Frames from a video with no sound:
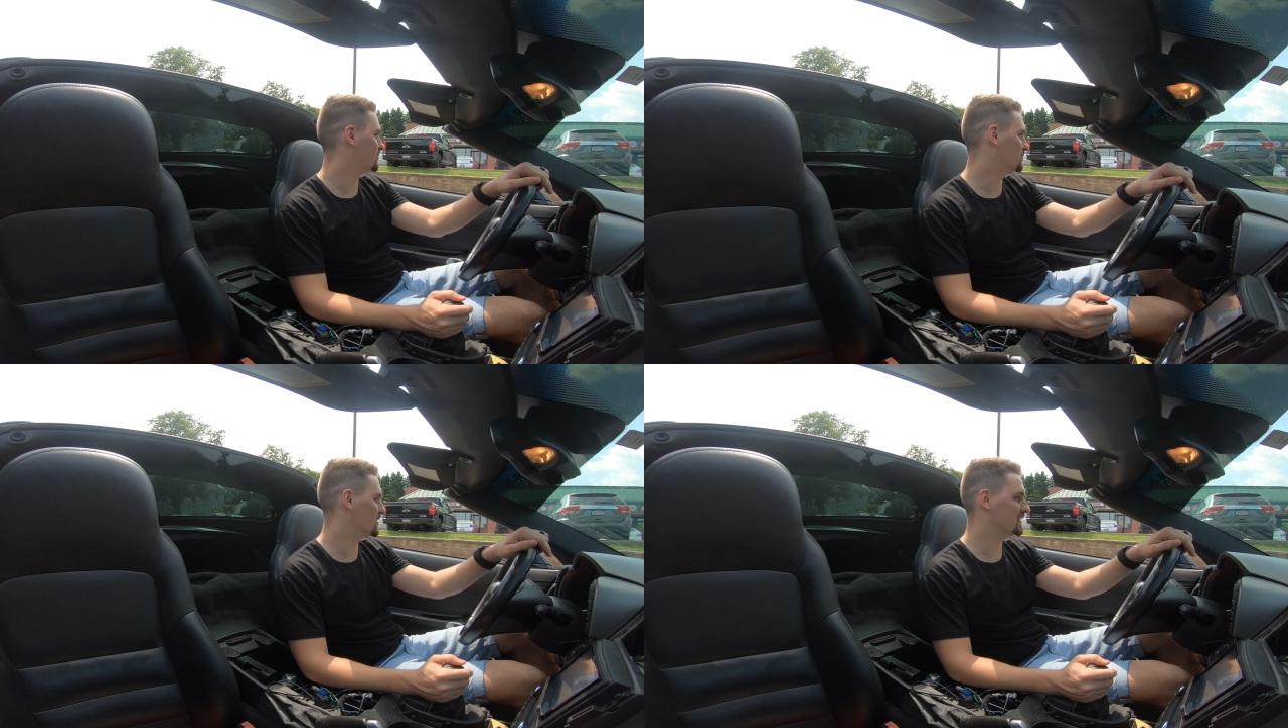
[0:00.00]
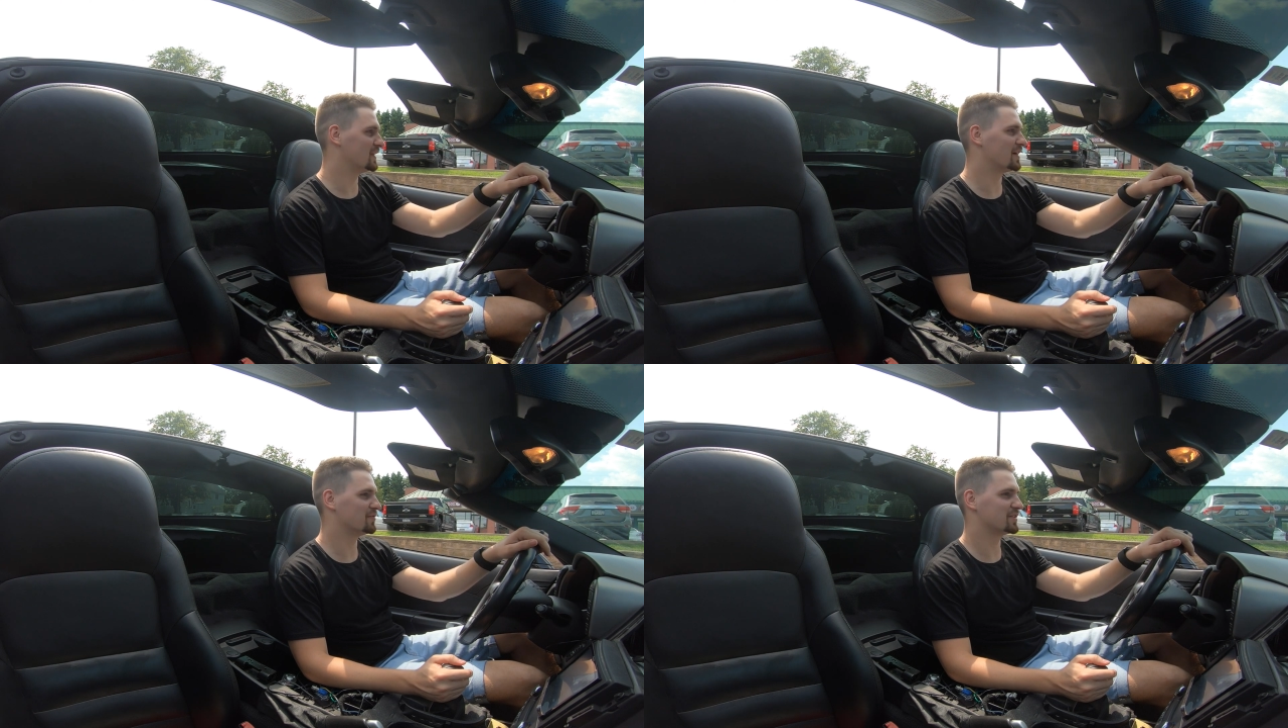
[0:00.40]
the wind
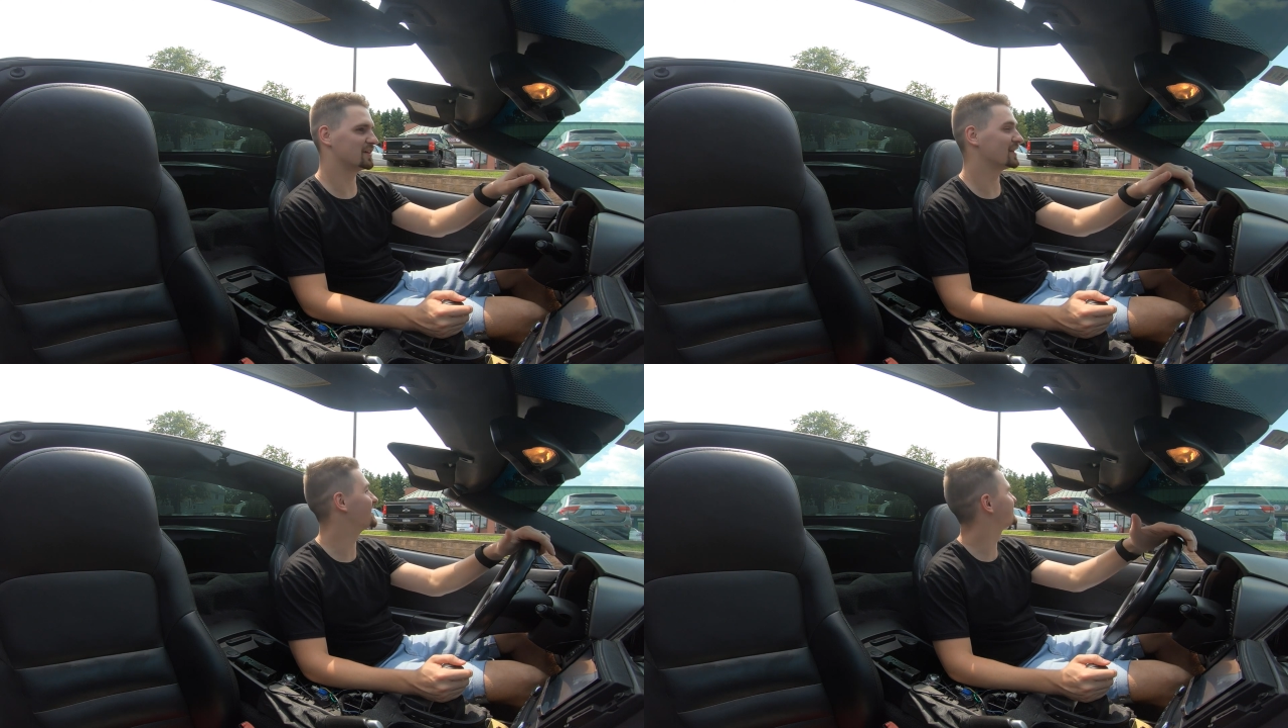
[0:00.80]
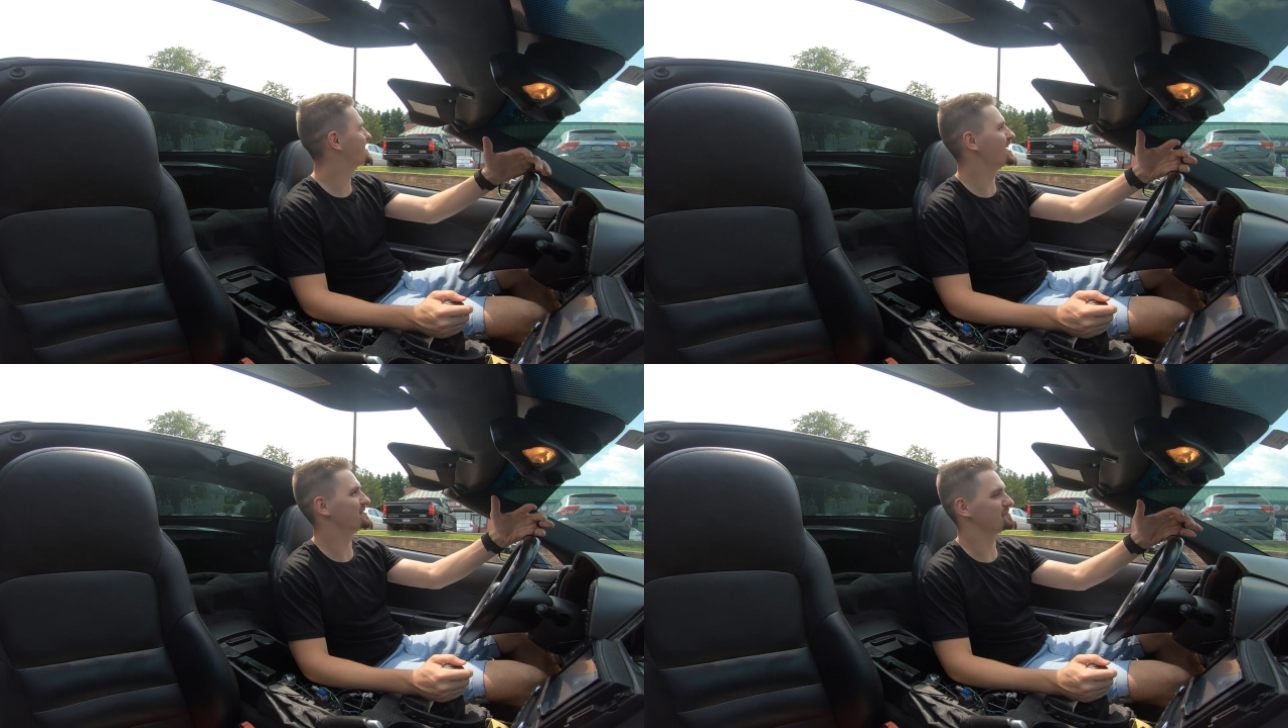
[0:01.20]
and everything. It's
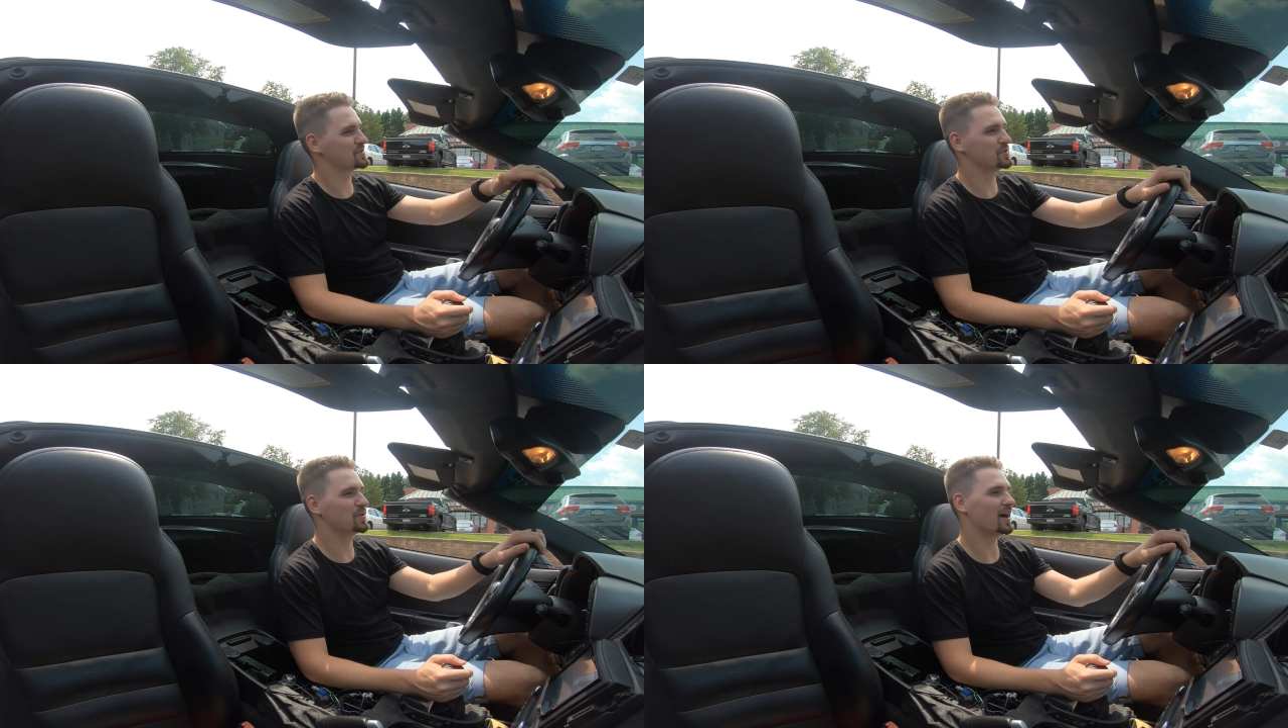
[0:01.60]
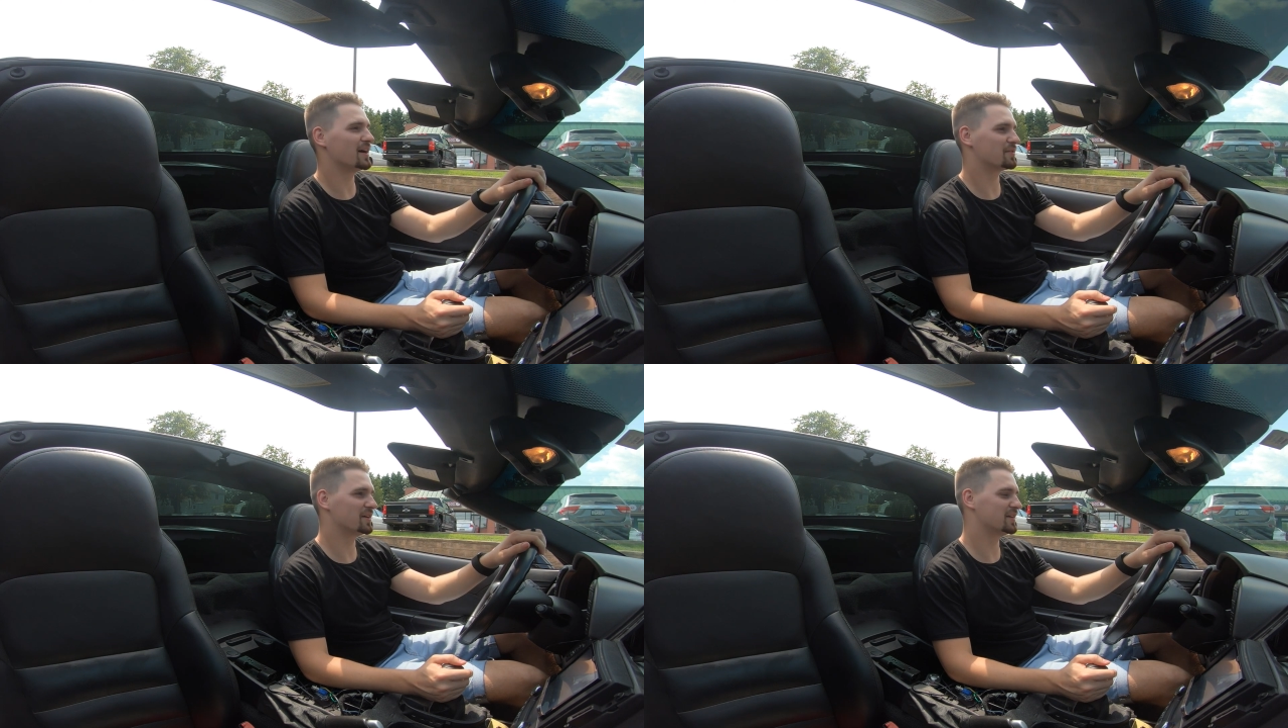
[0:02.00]
not too
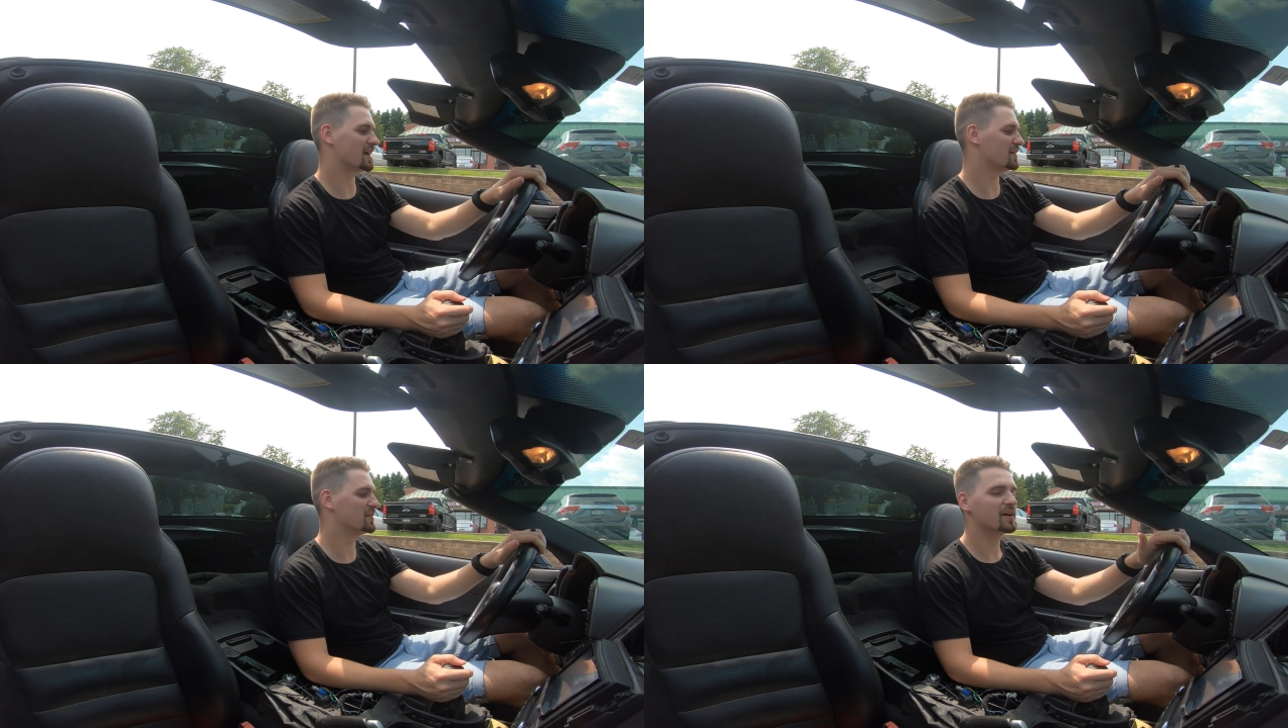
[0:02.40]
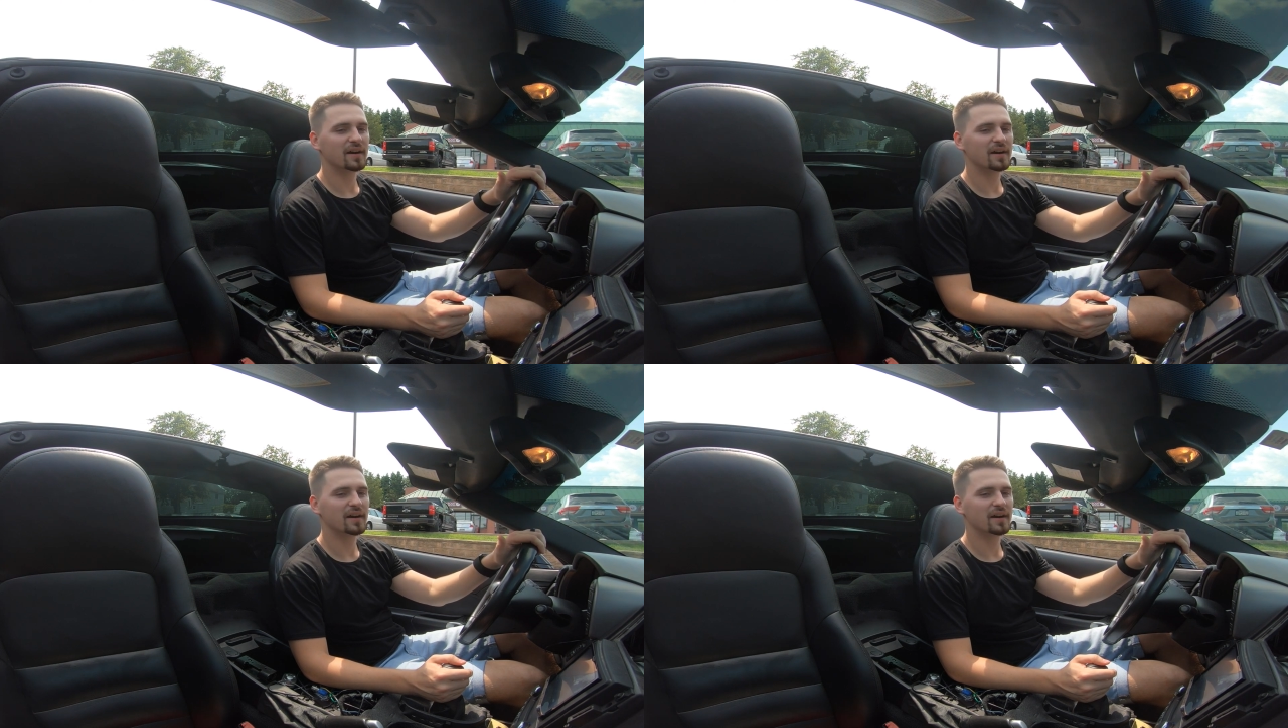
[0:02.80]
hot right now,